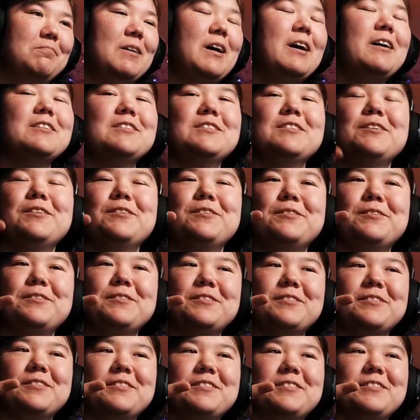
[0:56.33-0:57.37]
Also,
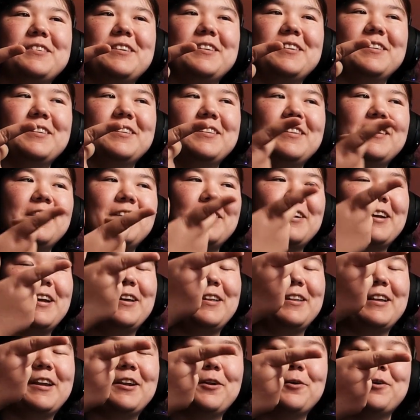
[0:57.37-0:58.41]

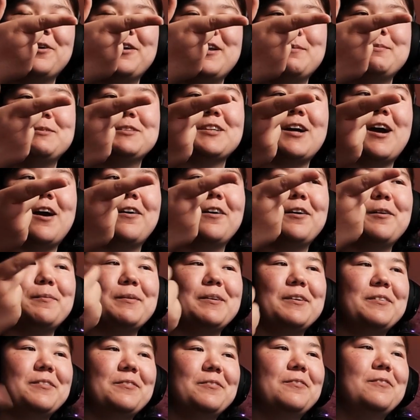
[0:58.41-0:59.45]
okay, I know her name is Skara,
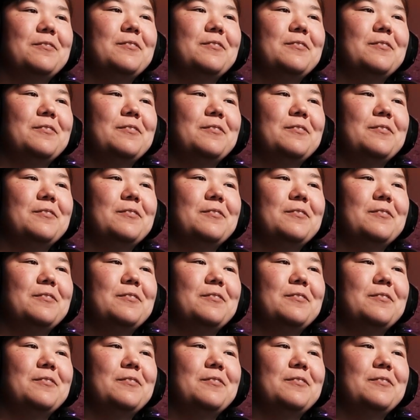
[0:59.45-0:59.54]
but